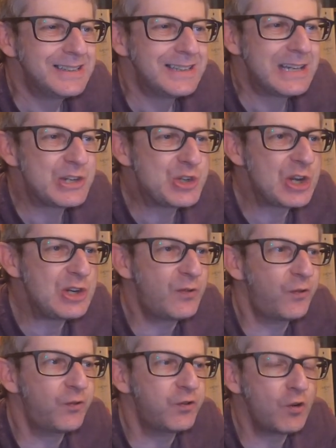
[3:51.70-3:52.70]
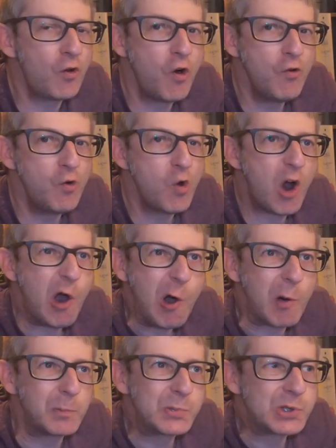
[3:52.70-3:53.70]
is these floral
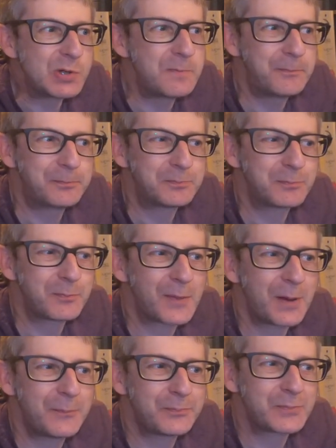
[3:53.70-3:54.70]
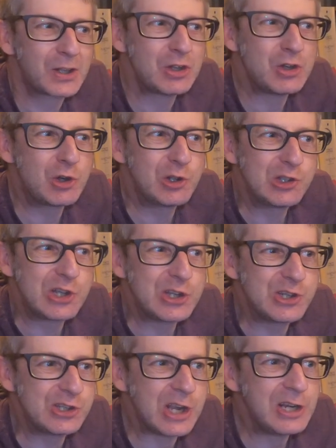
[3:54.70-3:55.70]
hops that you can
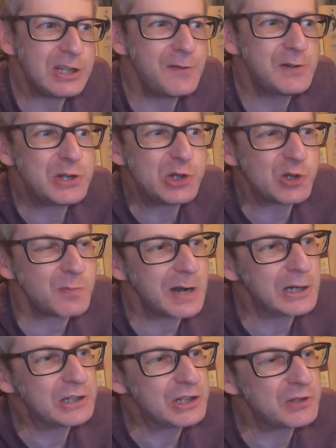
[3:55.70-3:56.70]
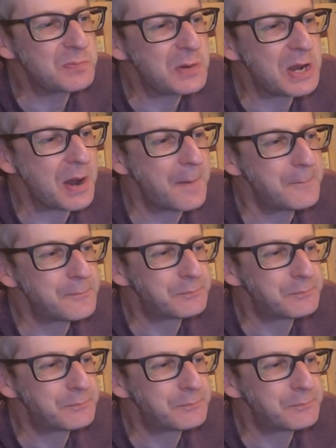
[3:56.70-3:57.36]
distinctively smell in this beer.